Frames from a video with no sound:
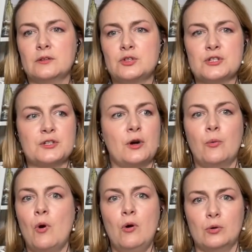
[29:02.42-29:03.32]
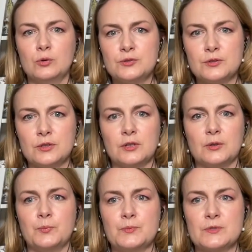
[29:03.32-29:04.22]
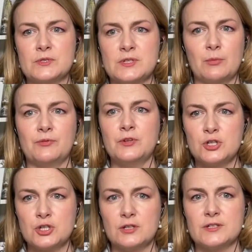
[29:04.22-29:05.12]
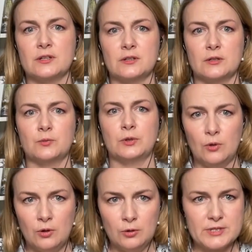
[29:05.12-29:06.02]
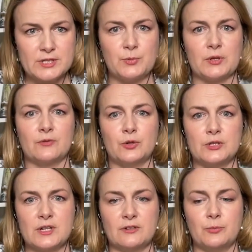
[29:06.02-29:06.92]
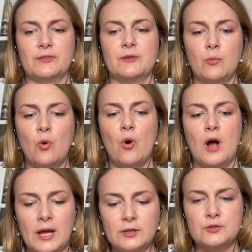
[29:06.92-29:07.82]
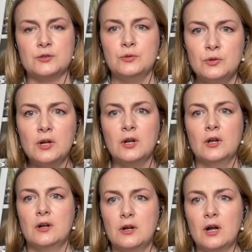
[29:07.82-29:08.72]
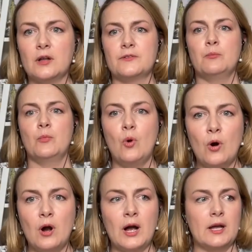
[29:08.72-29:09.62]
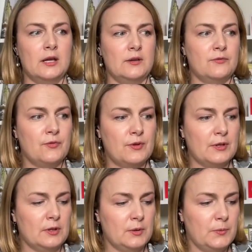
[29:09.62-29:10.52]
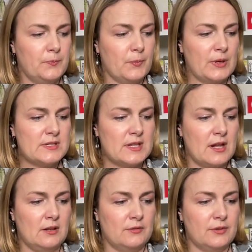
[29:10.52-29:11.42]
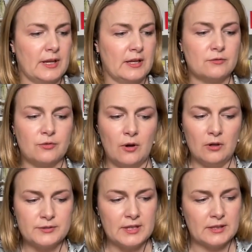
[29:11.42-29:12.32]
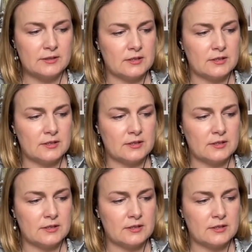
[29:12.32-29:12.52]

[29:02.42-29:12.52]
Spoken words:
just quote some officials, and it will always speak for itself. But the more I do, the more I feel myself like involved, and